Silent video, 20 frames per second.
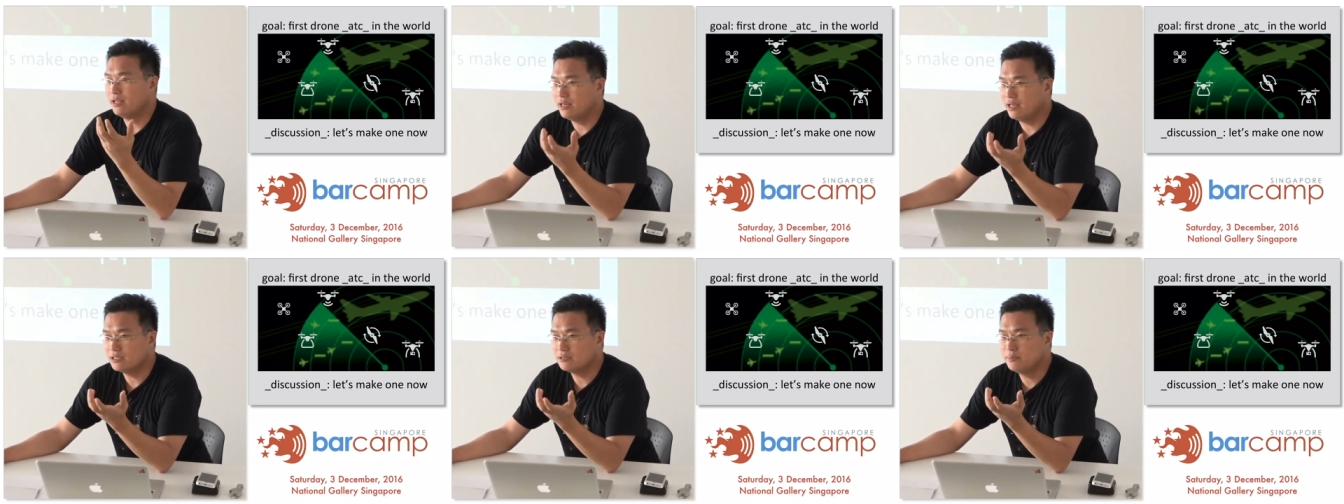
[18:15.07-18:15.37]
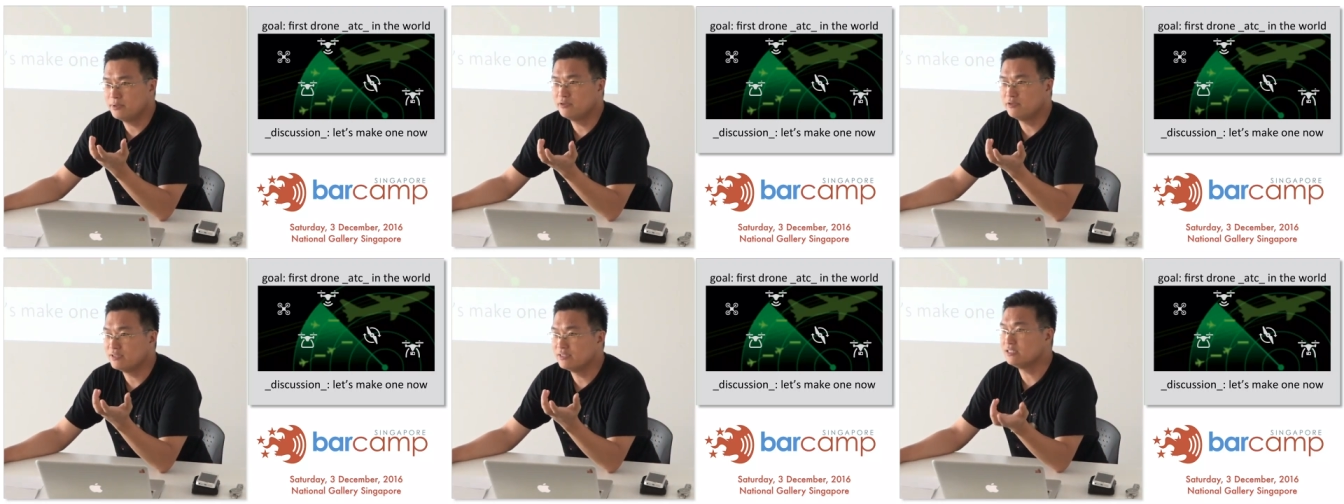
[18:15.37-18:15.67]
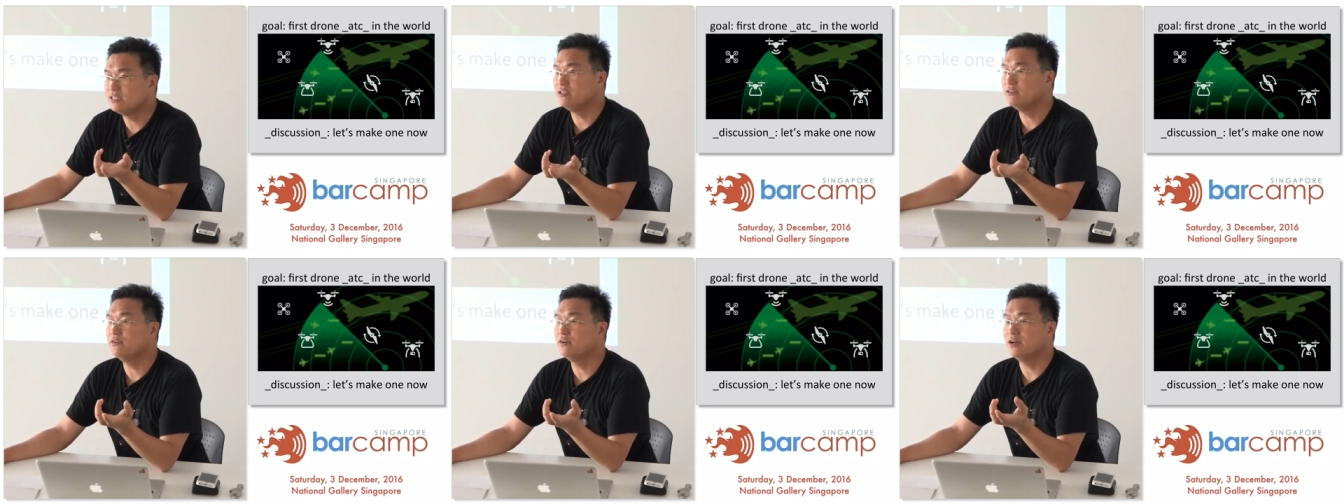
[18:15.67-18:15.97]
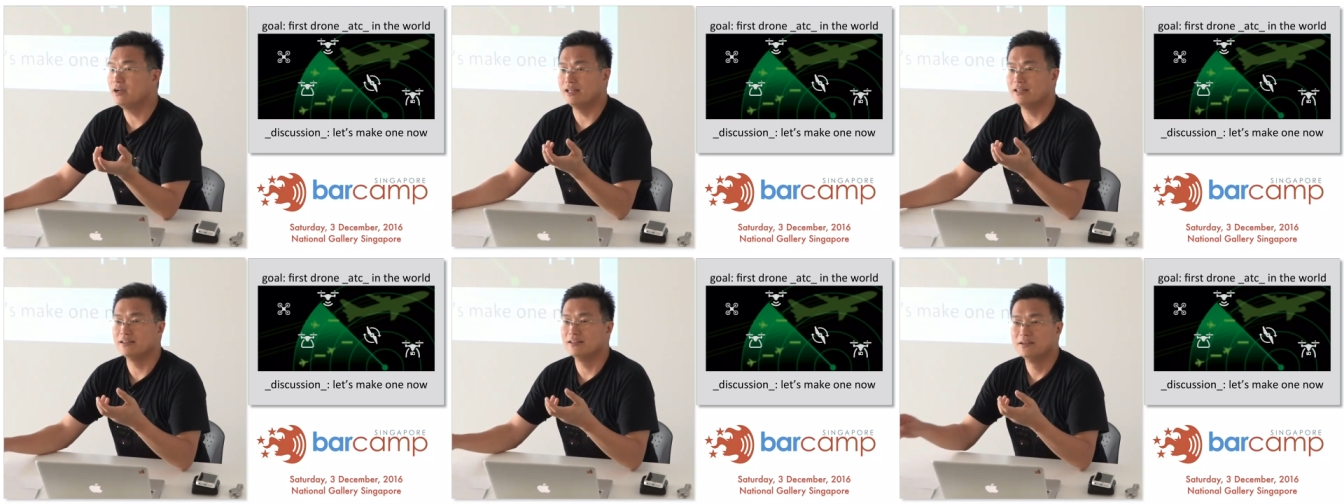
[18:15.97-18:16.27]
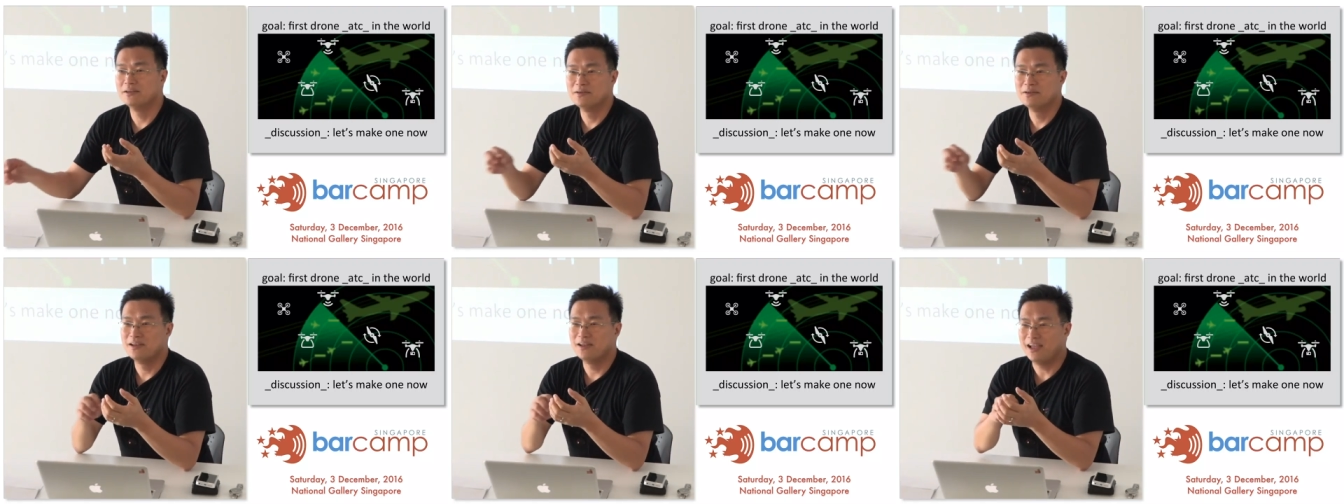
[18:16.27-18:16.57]
ADSB receiver
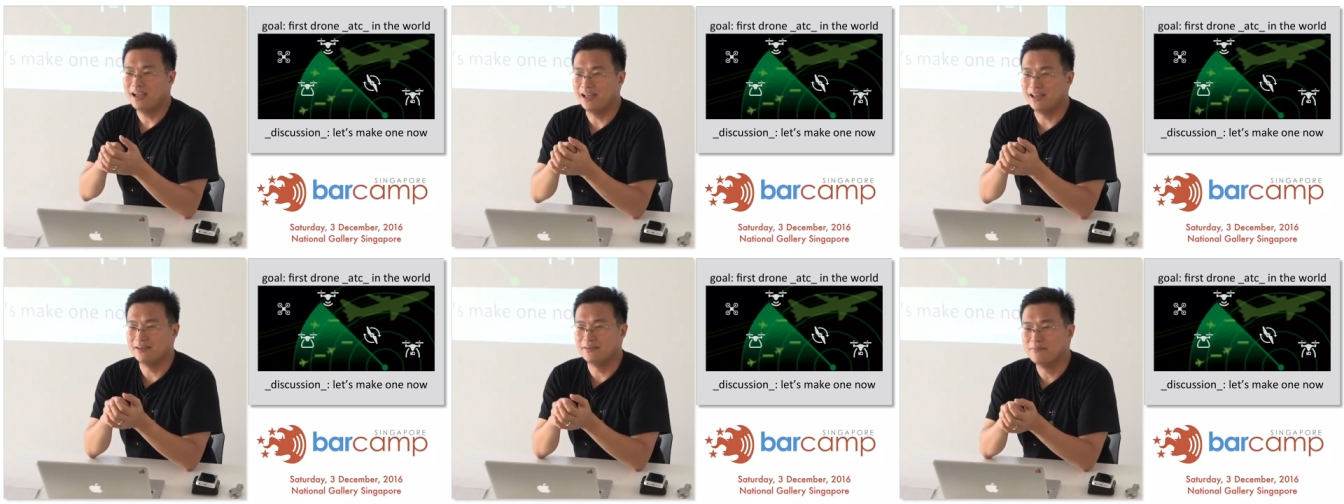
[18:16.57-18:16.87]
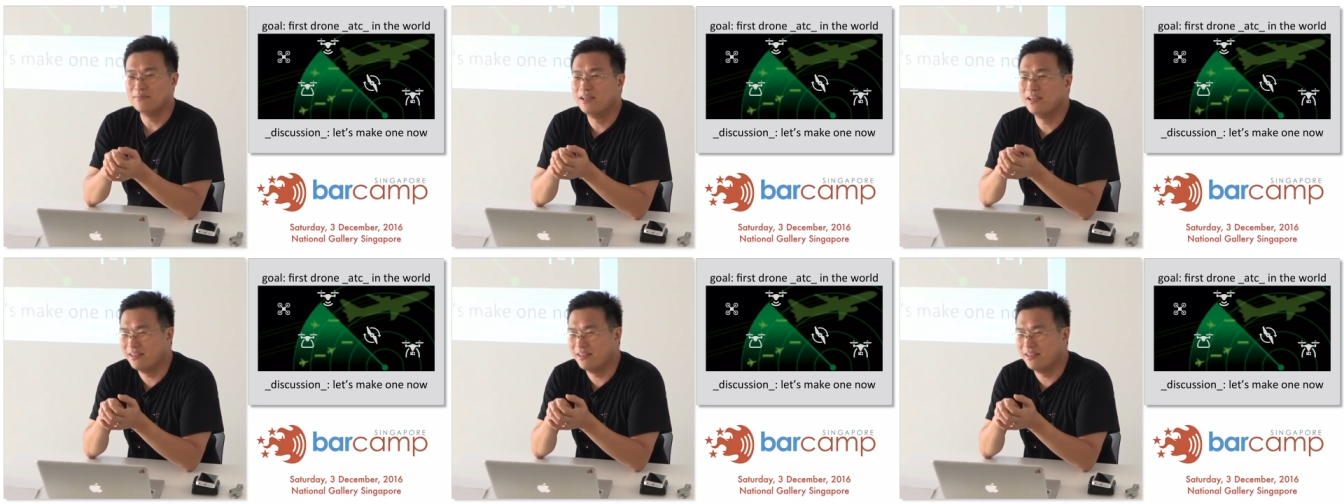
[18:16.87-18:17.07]
and, and,